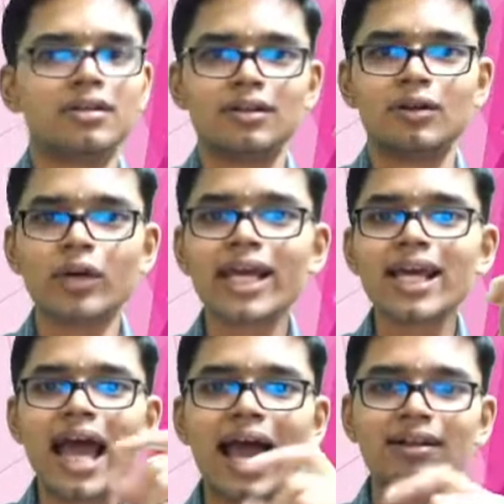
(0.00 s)

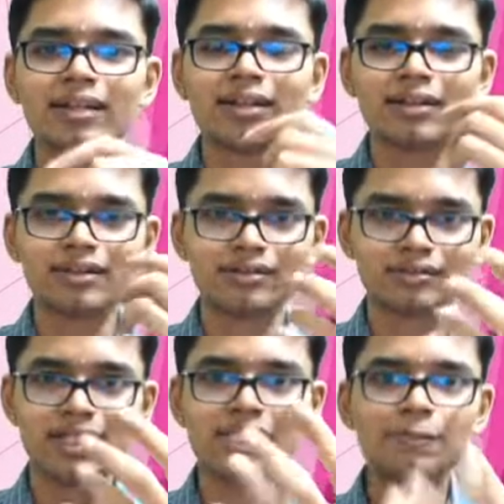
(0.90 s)
Okay, and
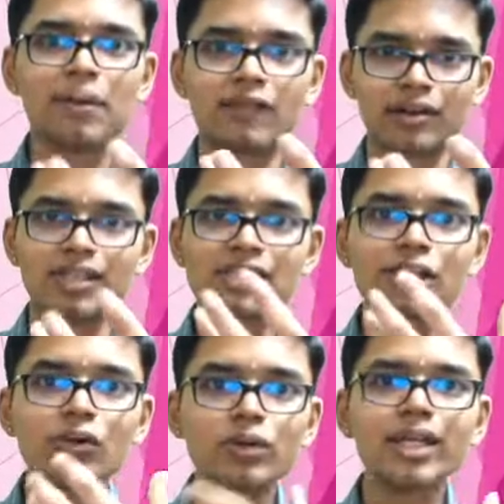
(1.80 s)
this
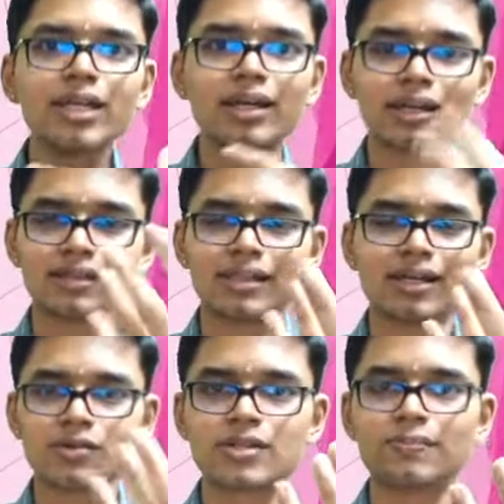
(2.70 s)
newly
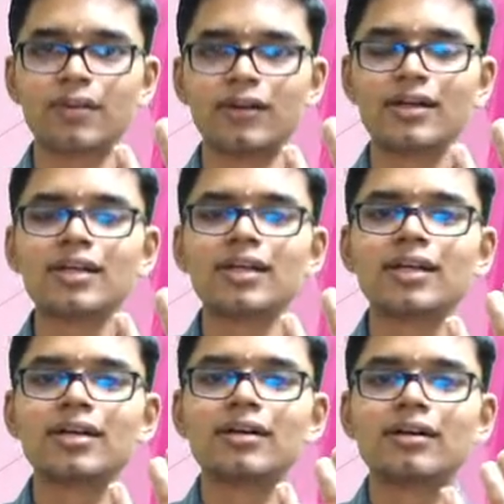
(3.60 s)
arisen power
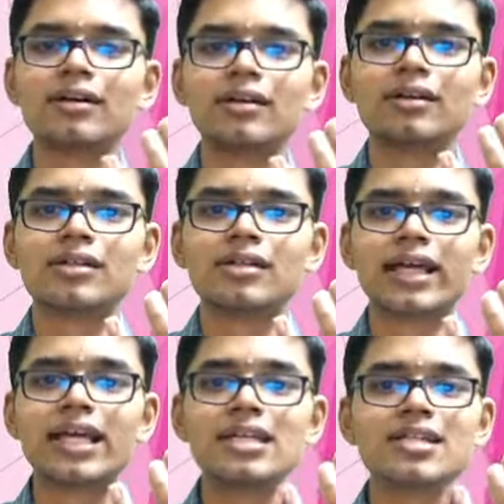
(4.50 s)

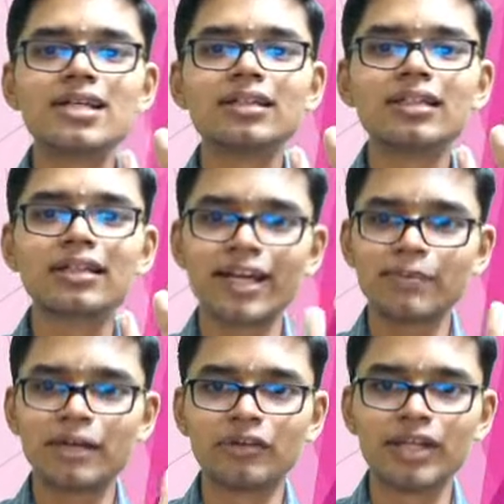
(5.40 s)
hindered the
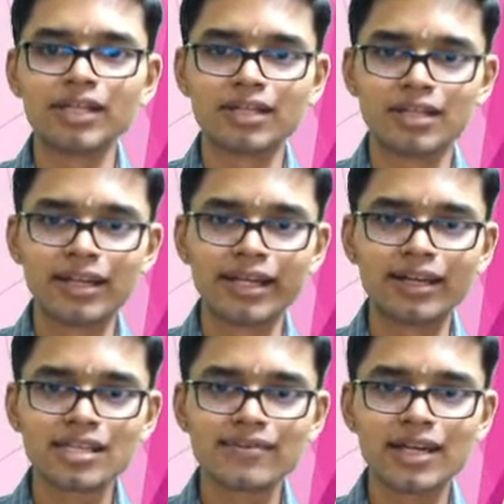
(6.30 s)
trade between
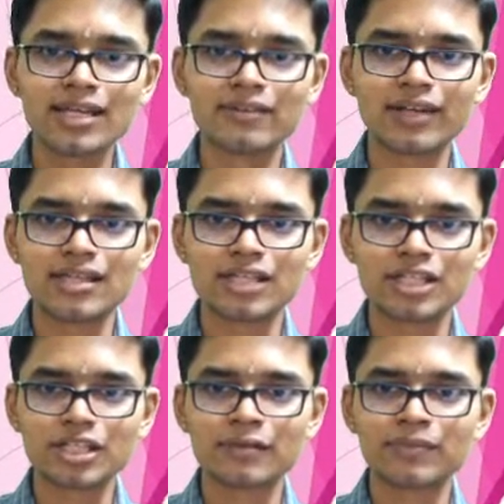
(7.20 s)
Indus Valley
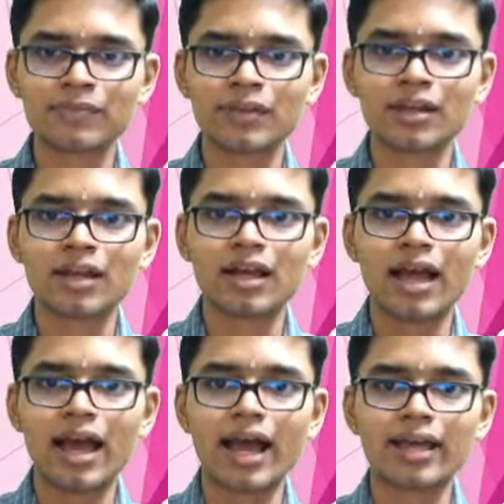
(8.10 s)
civilization
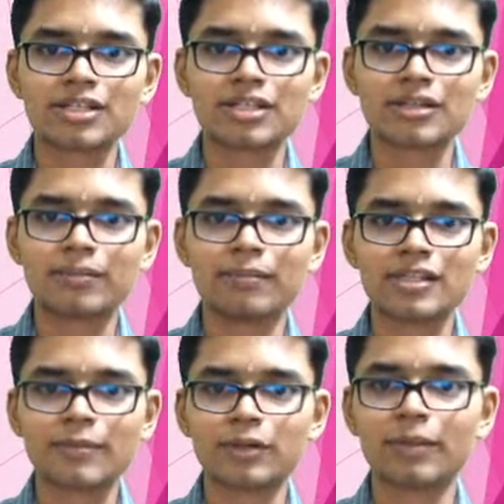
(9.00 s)
and
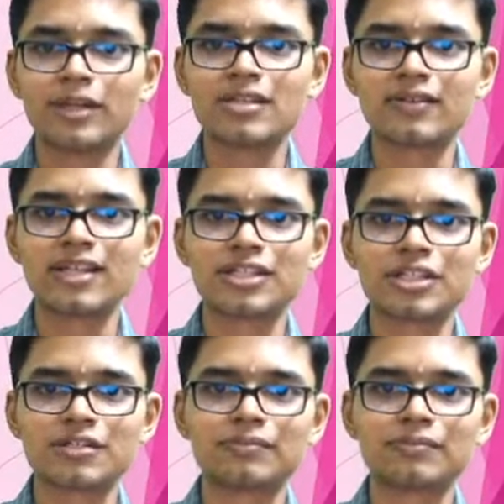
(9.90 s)
Mesopotamian civilization.